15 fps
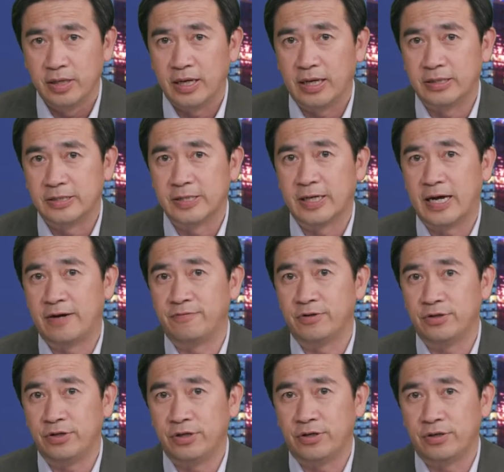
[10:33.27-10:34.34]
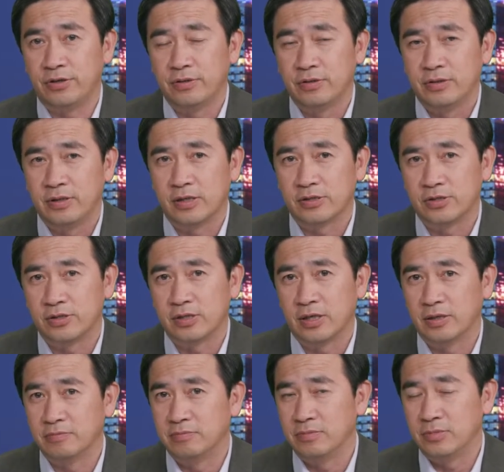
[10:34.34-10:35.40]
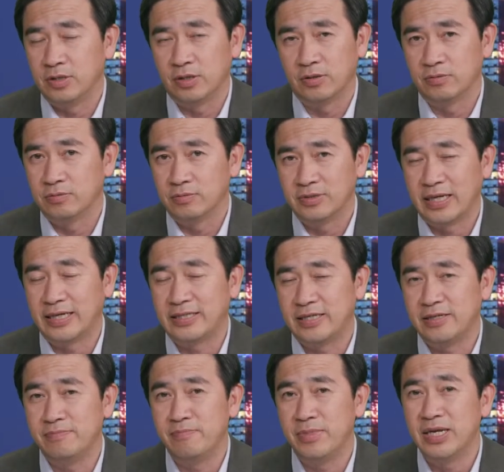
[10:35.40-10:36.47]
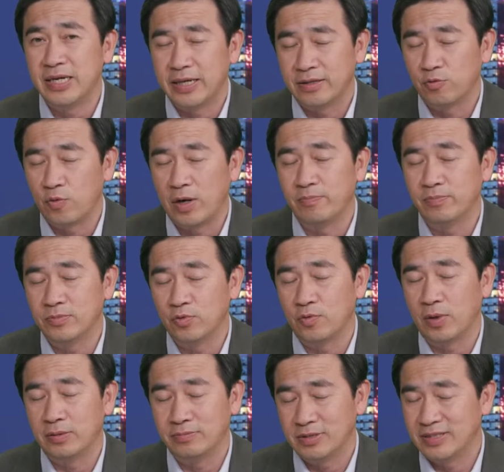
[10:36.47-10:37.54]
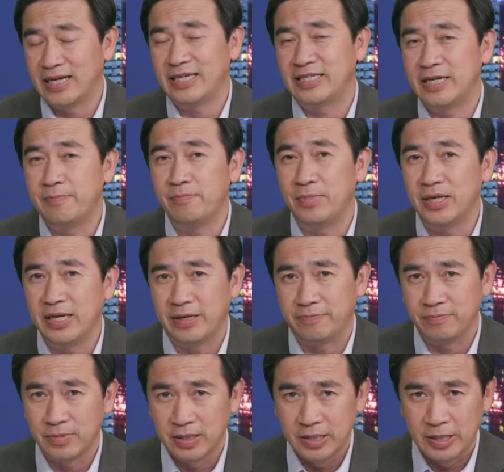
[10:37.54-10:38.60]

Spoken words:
And every year, there's 19 million